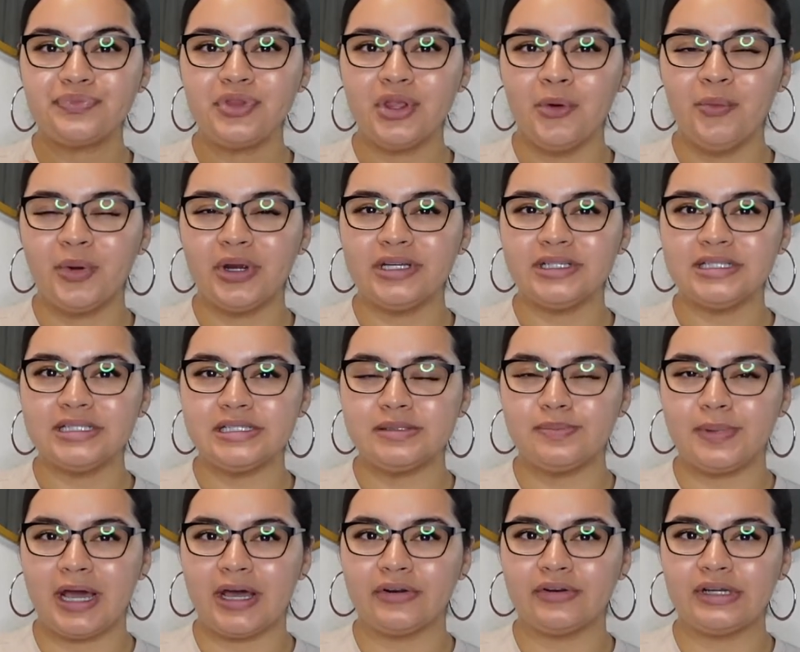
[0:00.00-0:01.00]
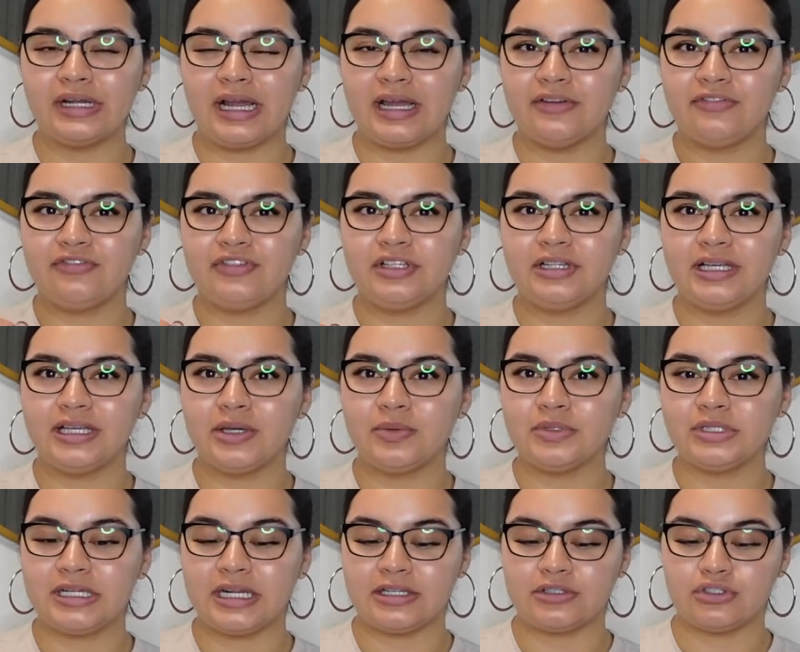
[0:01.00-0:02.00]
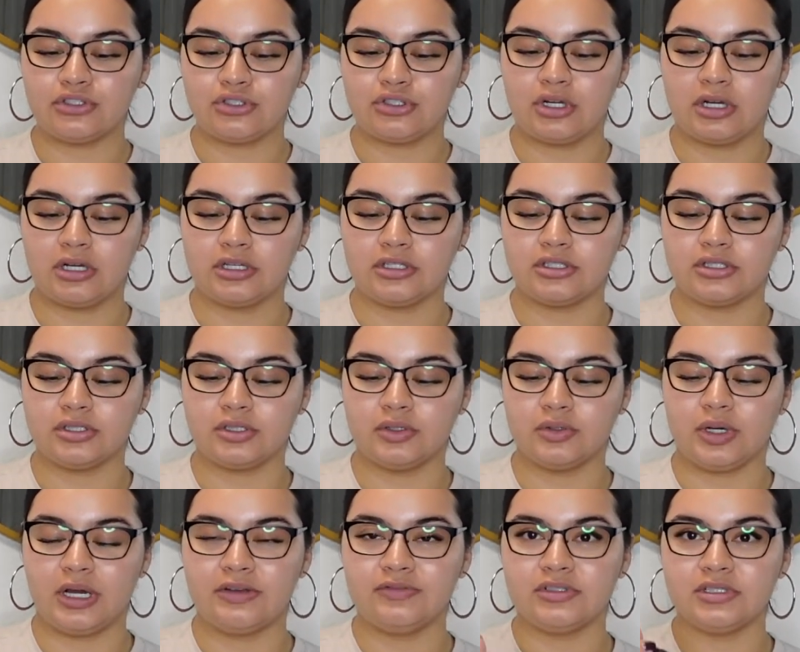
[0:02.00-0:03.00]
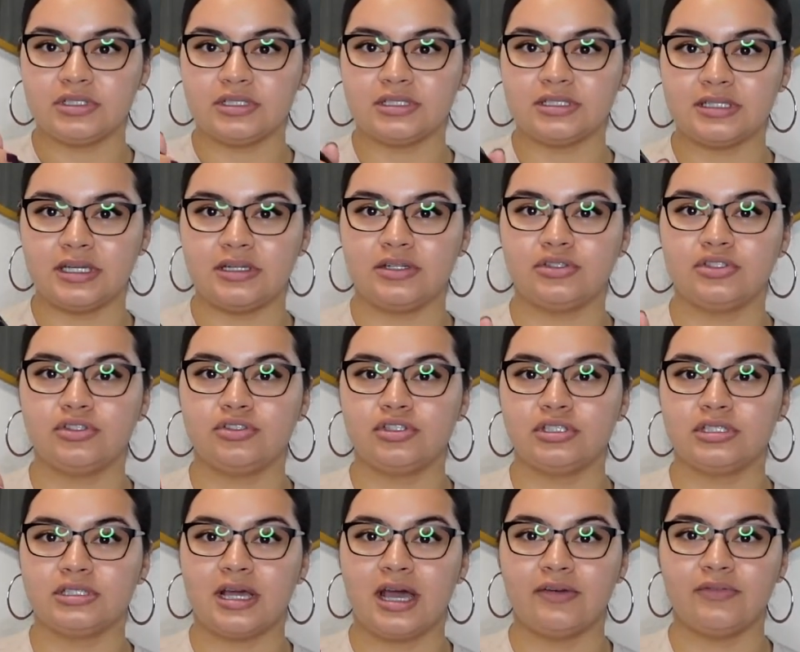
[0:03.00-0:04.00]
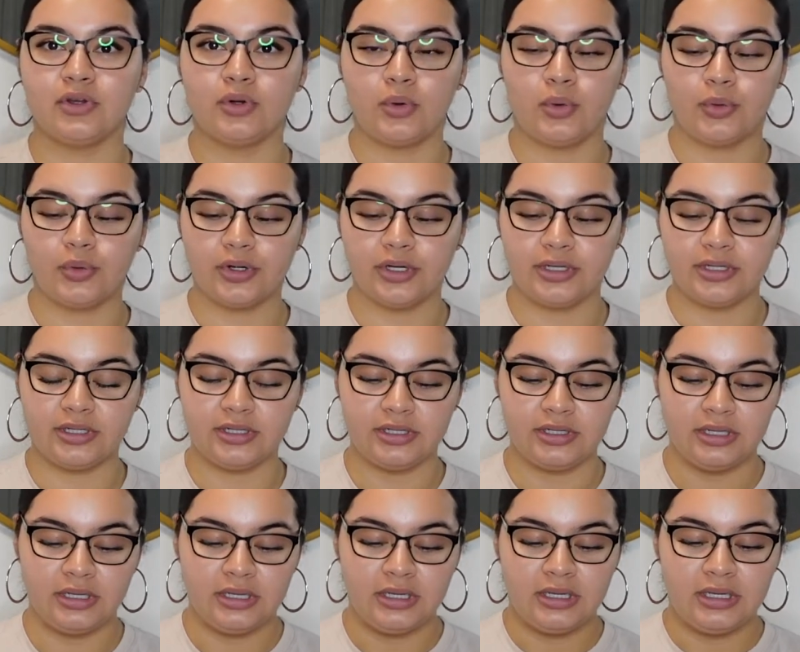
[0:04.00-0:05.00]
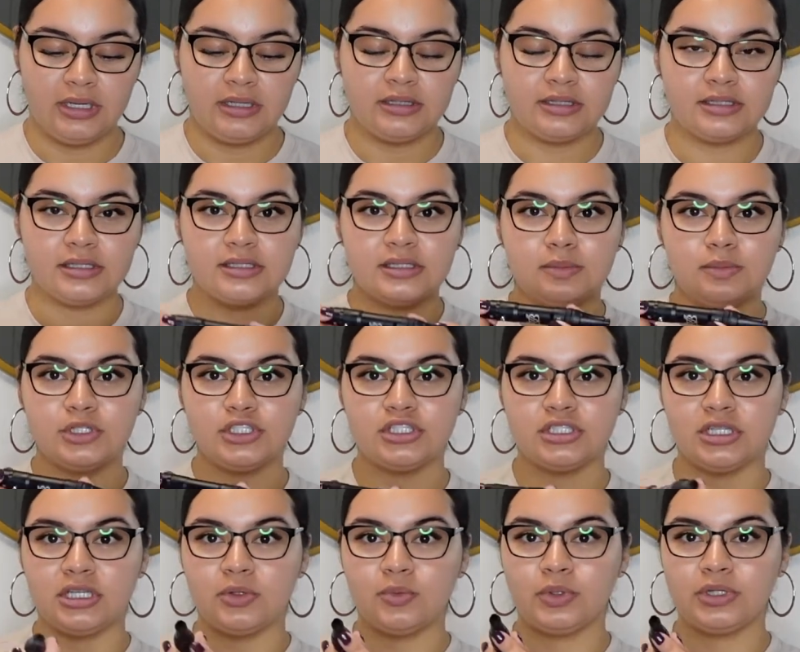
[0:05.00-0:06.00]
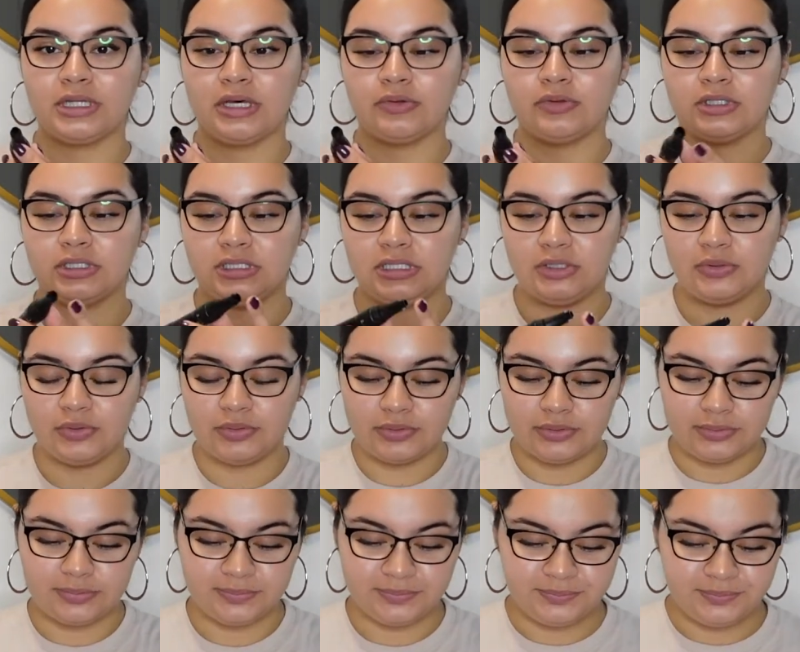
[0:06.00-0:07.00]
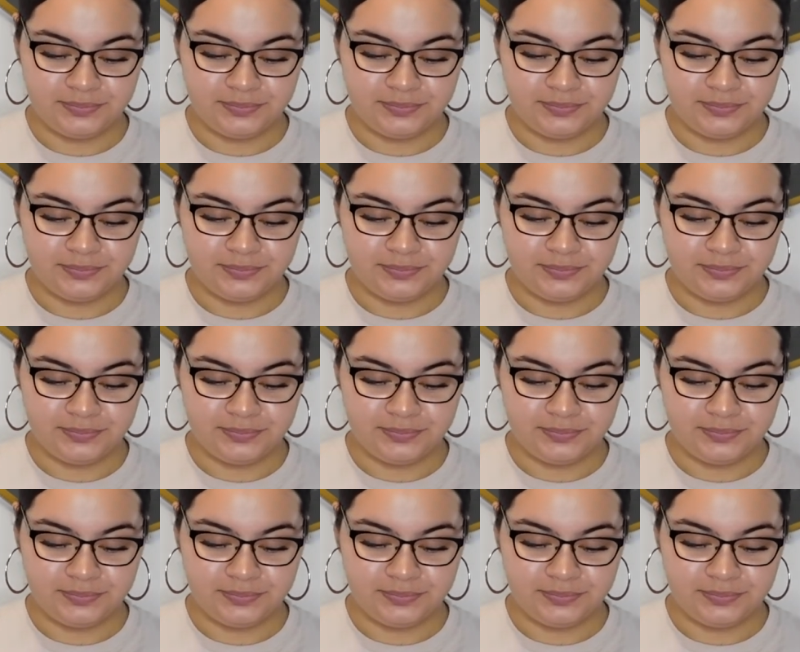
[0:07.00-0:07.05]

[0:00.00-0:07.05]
wireless battery, I feel like it wasn't as strong, so I just decided to just have it corded. This is the machine without the needle.